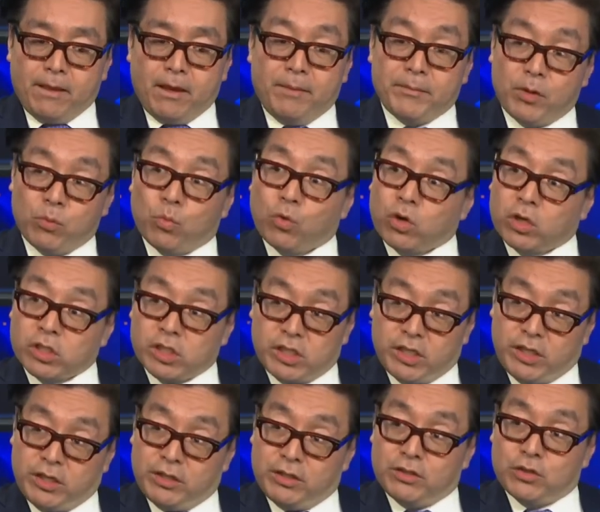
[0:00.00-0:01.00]
Worse
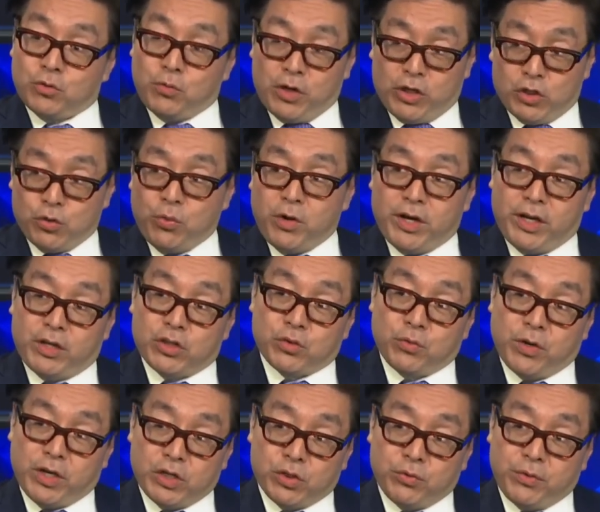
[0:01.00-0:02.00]
than 2020 and
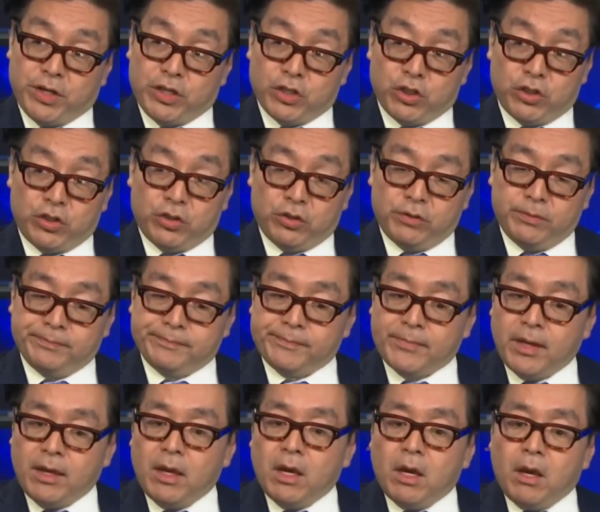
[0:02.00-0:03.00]
2022.
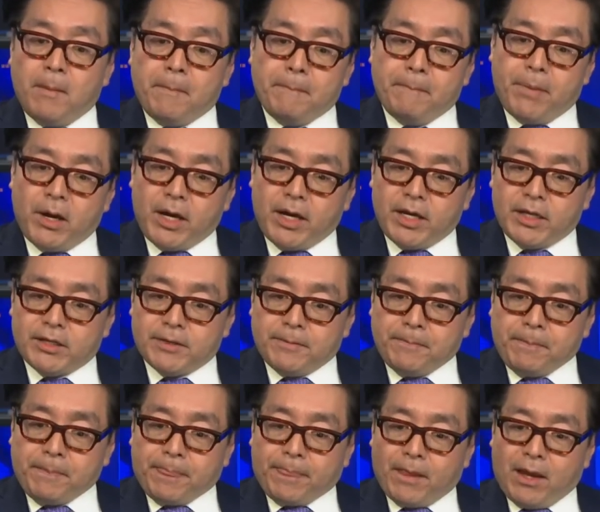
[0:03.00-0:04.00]
But
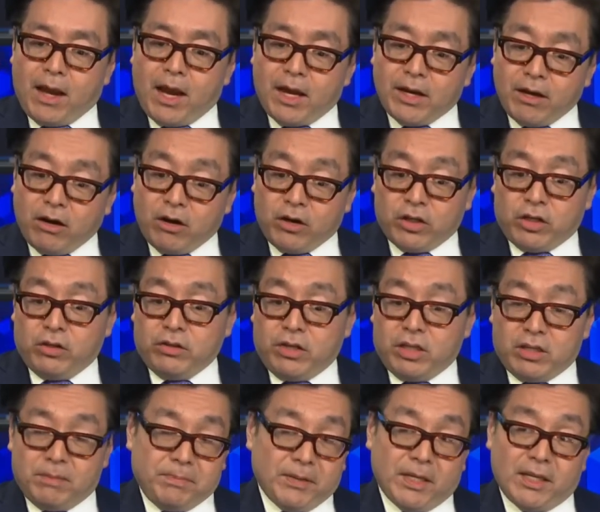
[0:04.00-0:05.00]
I'd argue
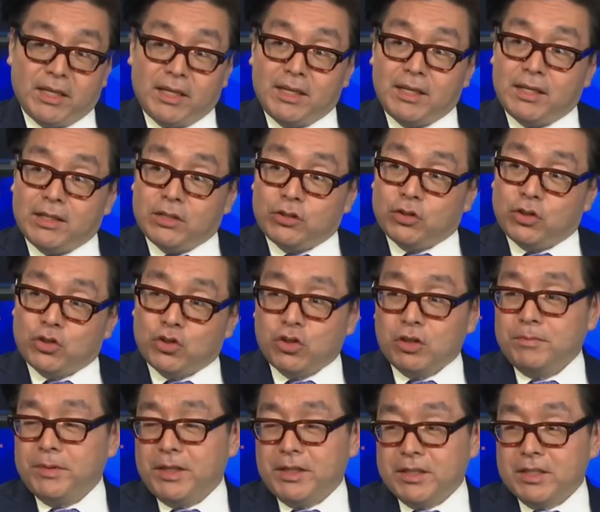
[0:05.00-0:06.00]
that the PEs
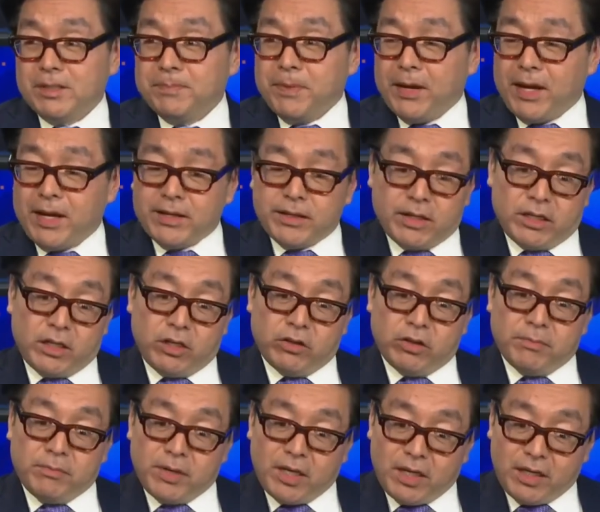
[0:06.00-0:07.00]
should be expanding.
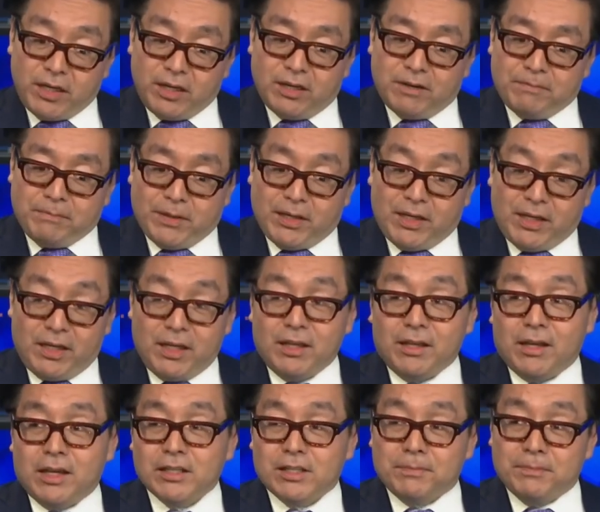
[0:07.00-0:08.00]
The median PE,
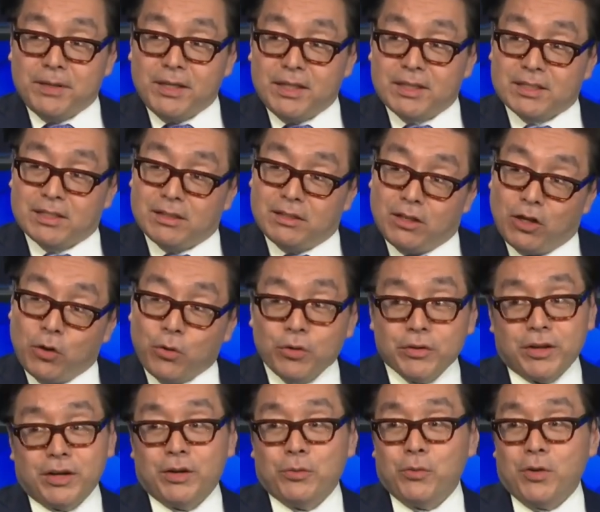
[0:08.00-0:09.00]
the S&P, is lower
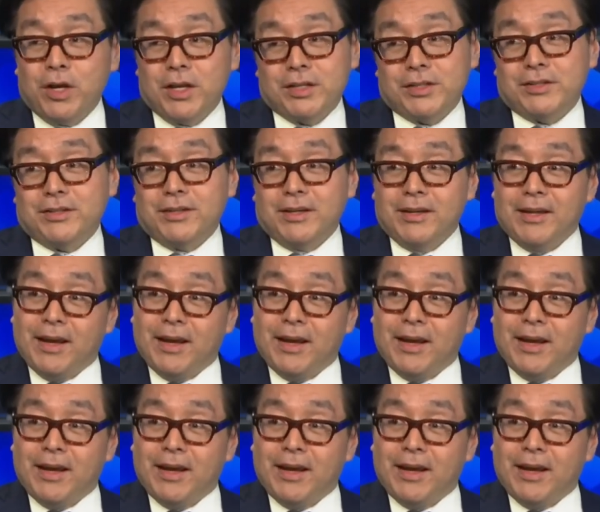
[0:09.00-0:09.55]
than it was